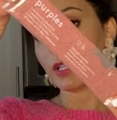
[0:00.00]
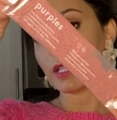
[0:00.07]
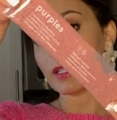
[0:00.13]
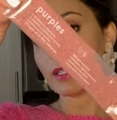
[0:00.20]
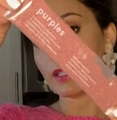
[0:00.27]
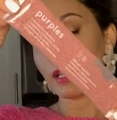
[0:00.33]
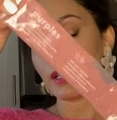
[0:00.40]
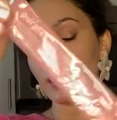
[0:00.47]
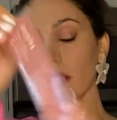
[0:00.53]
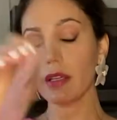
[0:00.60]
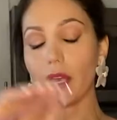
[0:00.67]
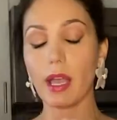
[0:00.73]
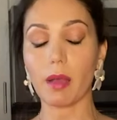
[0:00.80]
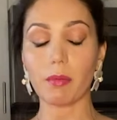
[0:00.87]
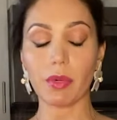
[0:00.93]
you can see it on
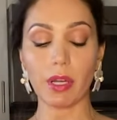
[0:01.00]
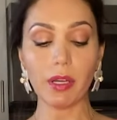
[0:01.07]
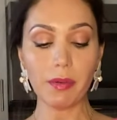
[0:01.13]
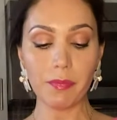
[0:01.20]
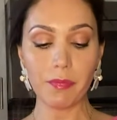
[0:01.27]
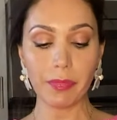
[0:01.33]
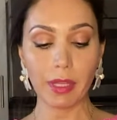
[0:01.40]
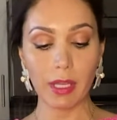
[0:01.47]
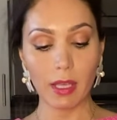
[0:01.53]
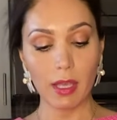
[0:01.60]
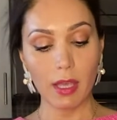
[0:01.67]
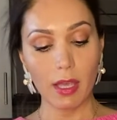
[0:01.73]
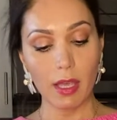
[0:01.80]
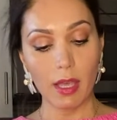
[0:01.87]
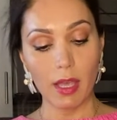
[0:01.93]
camera.
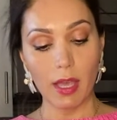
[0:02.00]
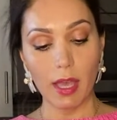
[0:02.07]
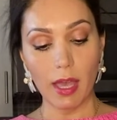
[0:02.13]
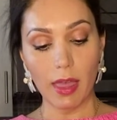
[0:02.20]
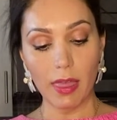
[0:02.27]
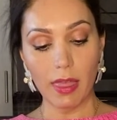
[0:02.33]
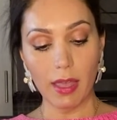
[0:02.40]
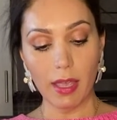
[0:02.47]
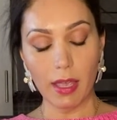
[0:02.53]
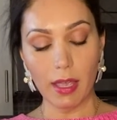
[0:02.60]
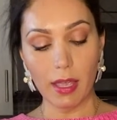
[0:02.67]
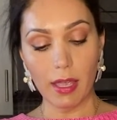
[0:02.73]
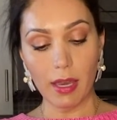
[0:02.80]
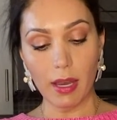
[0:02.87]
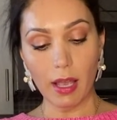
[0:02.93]
And
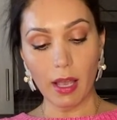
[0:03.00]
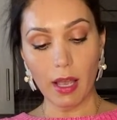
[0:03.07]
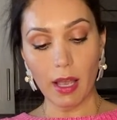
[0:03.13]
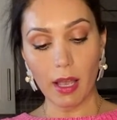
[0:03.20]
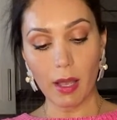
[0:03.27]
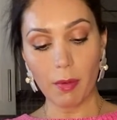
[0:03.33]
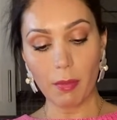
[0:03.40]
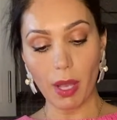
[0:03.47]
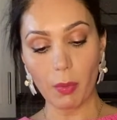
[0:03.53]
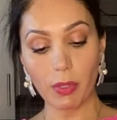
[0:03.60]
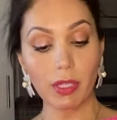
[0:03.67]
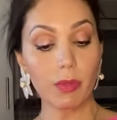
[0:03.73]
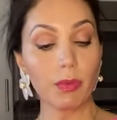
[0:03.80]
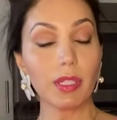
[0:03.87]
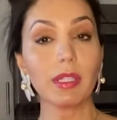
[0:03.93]
then I
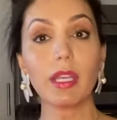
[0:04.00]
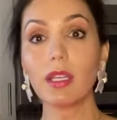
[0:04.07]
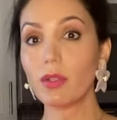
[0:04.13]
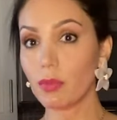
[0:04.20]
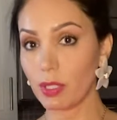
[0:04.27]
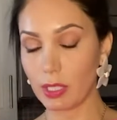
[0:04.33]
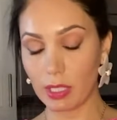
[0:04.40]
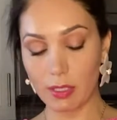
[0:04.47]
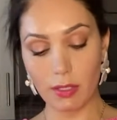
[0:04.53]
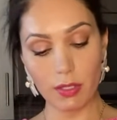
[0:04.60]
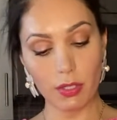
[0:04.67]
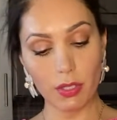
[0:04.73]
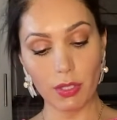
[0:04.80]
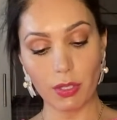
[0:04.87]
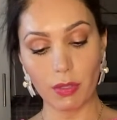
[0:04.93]
want to read the ingredients
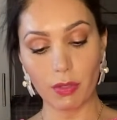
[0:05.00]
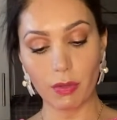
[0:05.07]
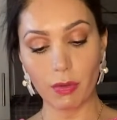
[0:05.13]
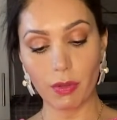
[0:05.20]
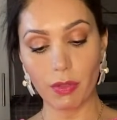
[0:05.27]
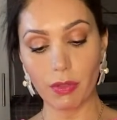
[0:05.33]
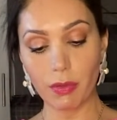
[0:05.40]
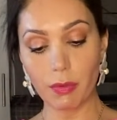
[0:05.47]
to you.